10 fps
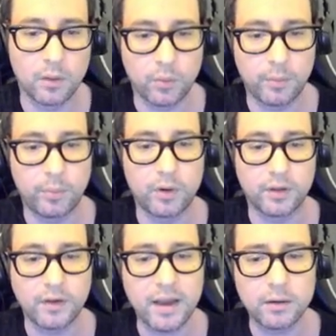We put a
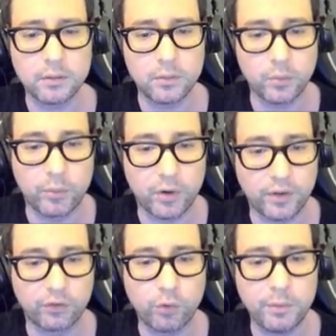title, we put a
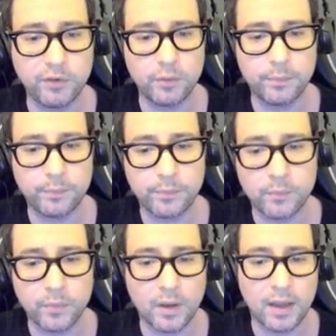description,
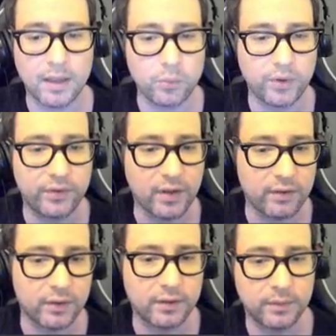and we
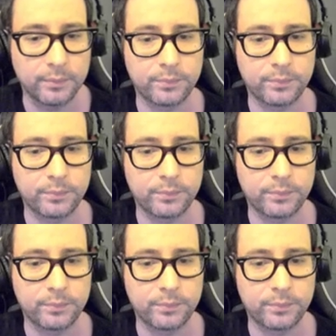save it.